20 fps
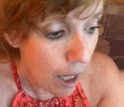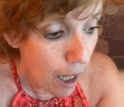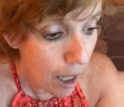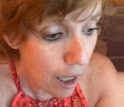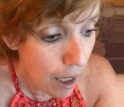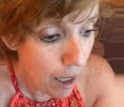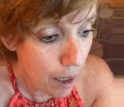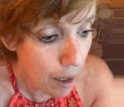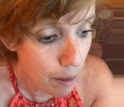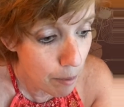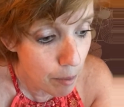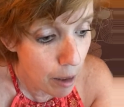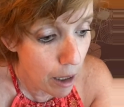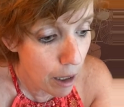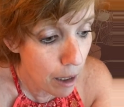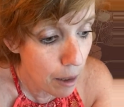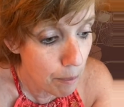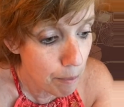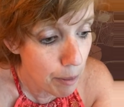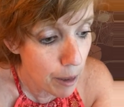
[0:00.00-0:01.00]

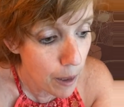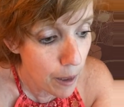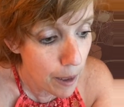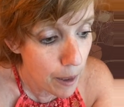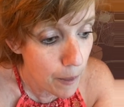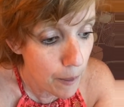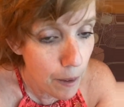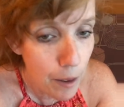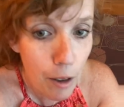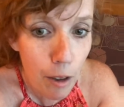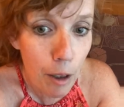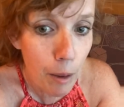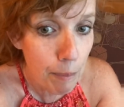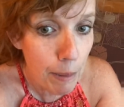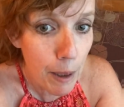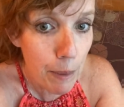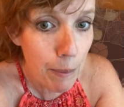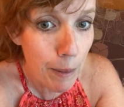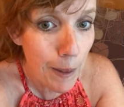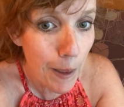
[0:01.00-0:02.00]
But there are
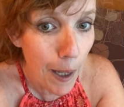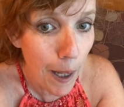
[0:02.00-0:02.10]
people